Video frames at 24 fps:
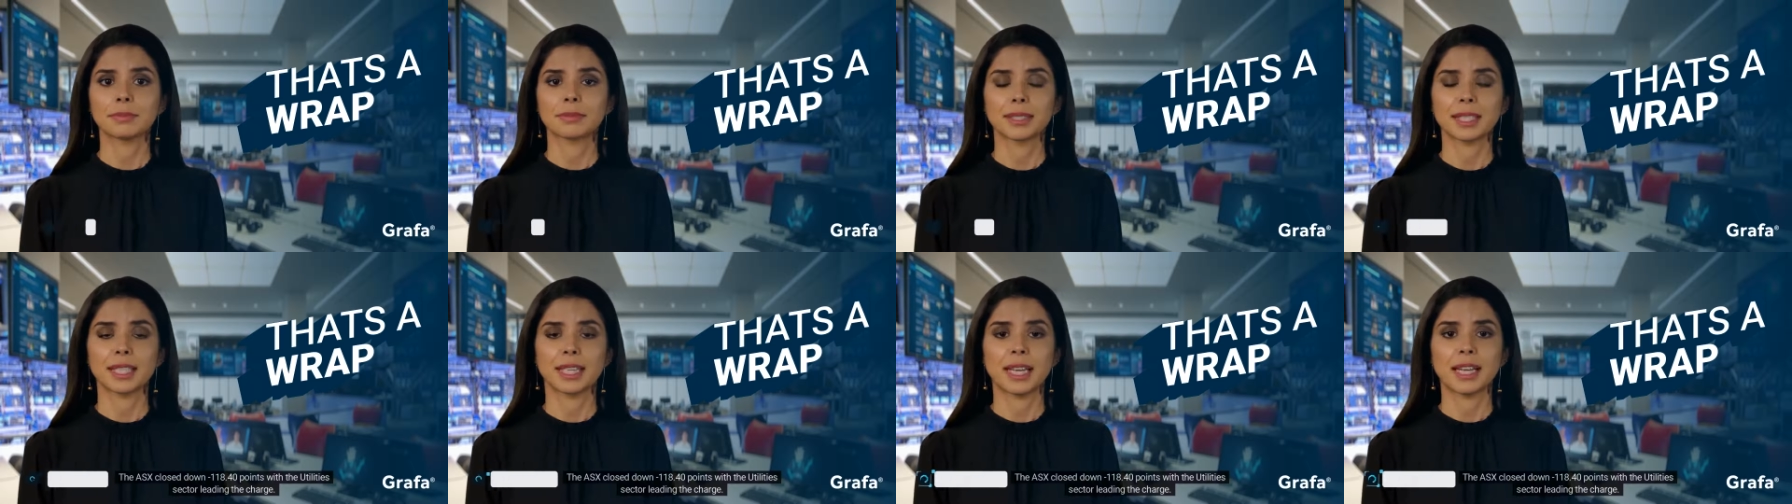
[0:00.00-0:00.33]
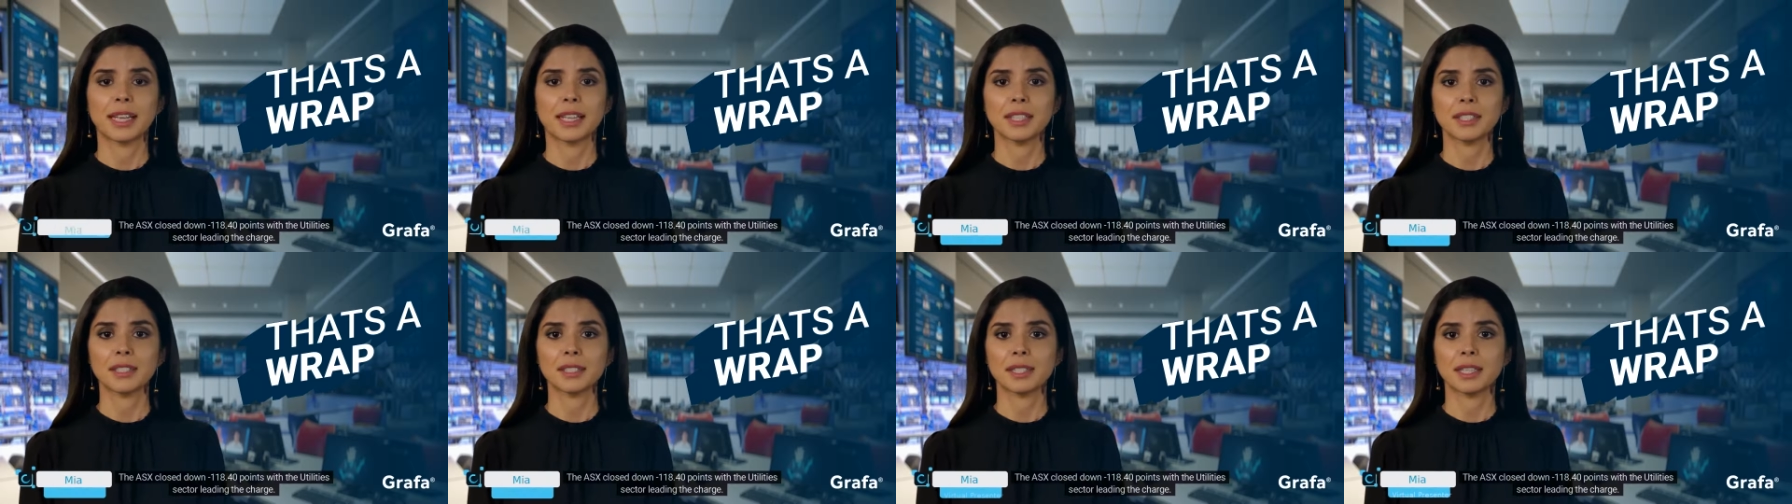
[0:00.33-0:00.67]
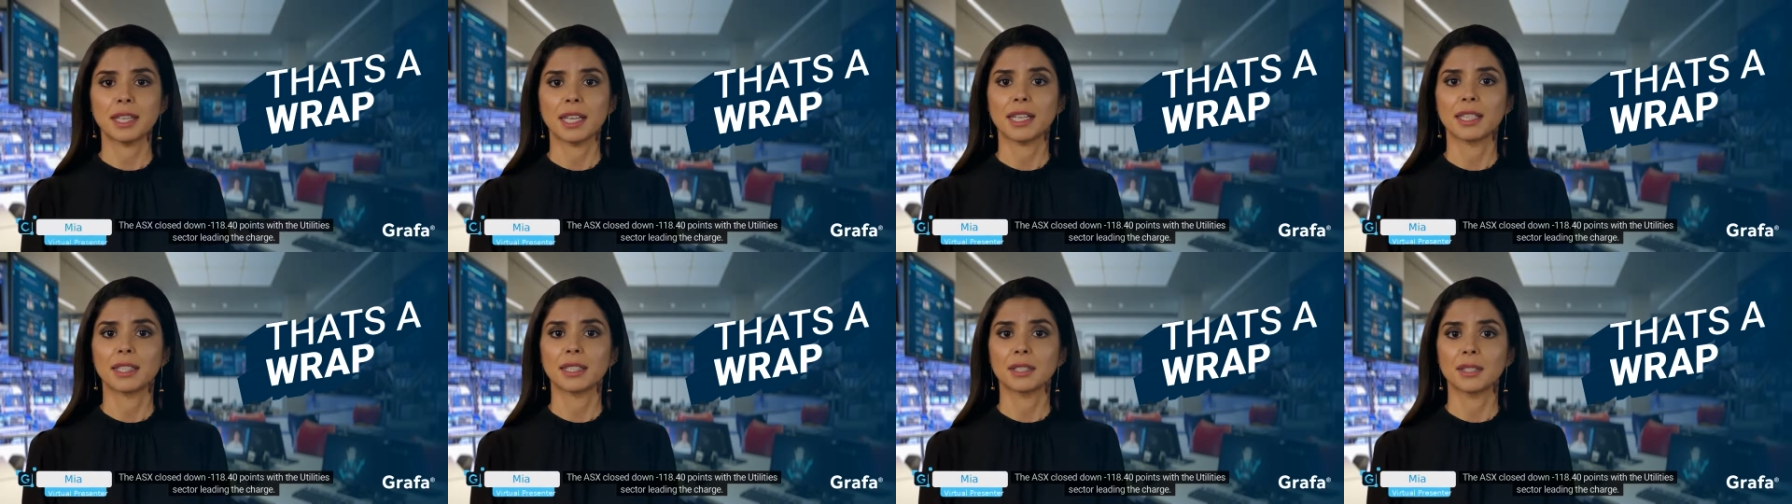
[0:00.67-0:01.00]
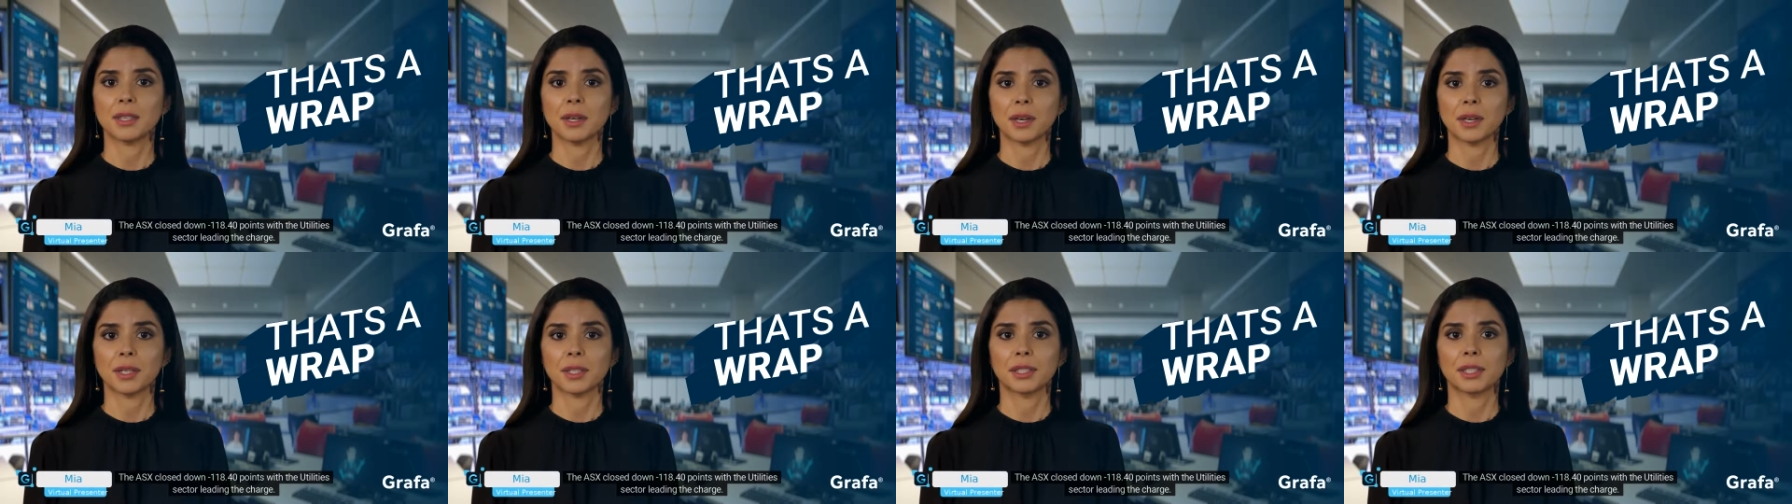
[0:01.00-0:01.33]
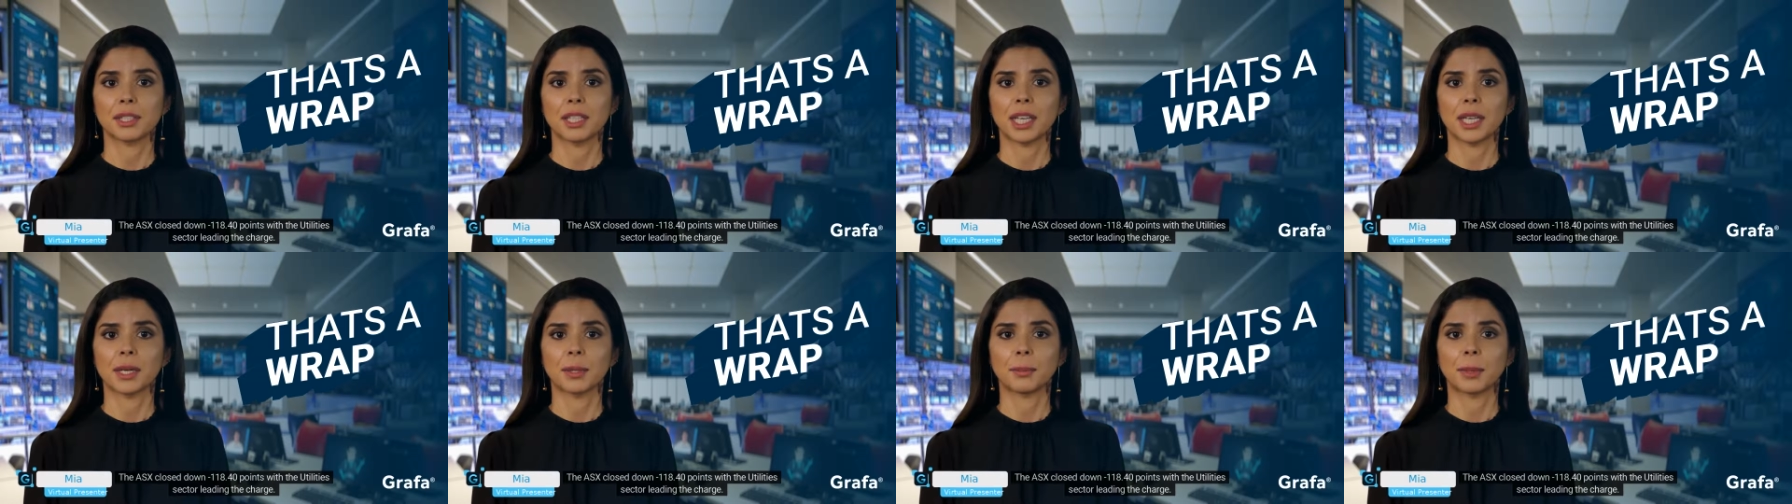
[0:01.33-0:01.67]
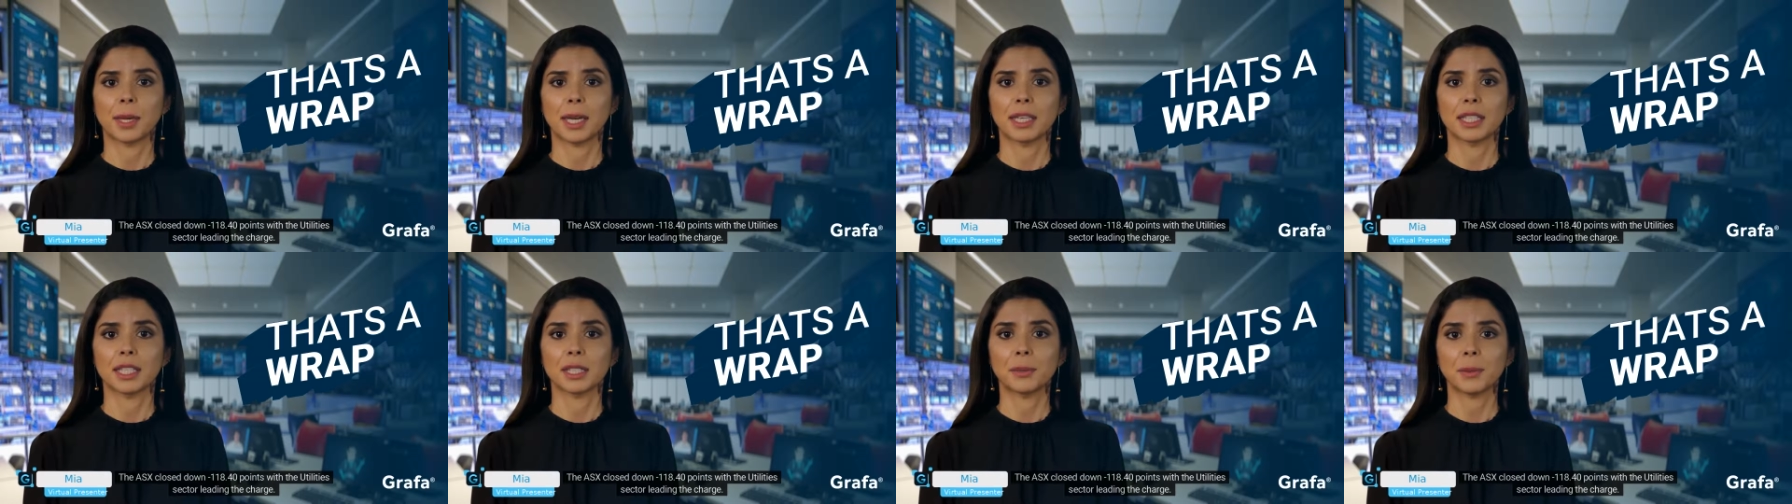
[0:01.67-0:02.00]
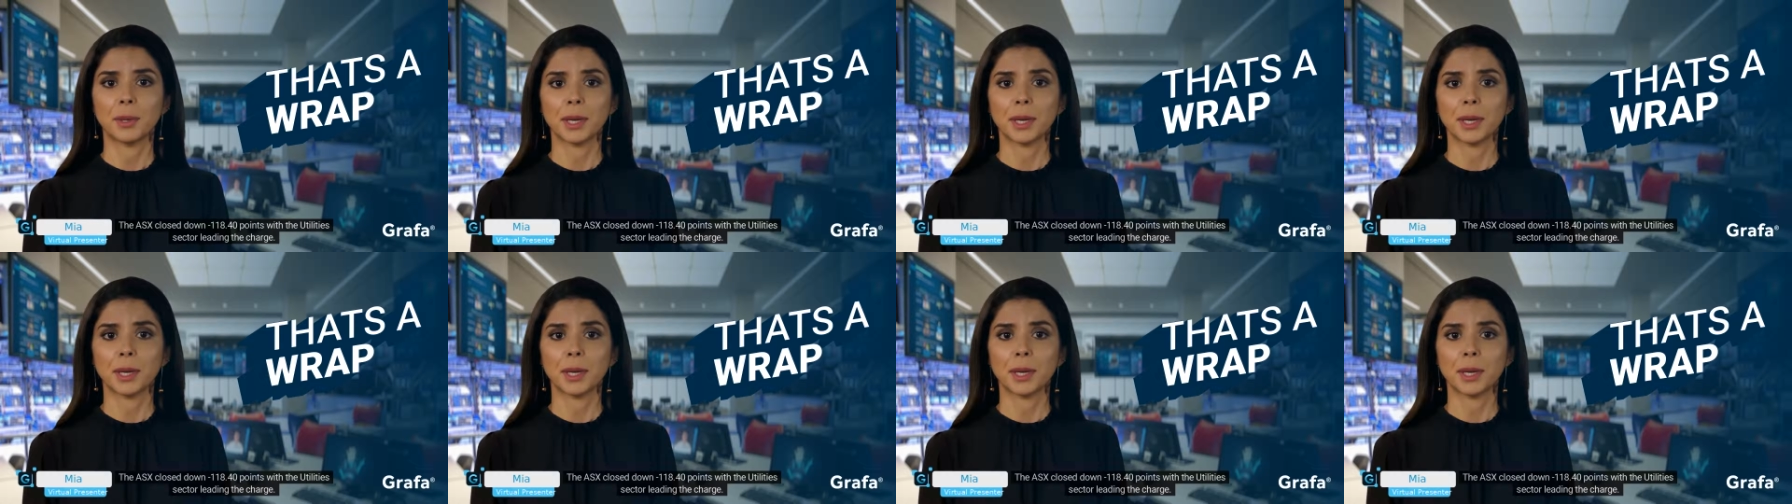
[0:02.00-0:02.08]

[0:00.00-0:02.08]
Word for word: The ASX closed down minus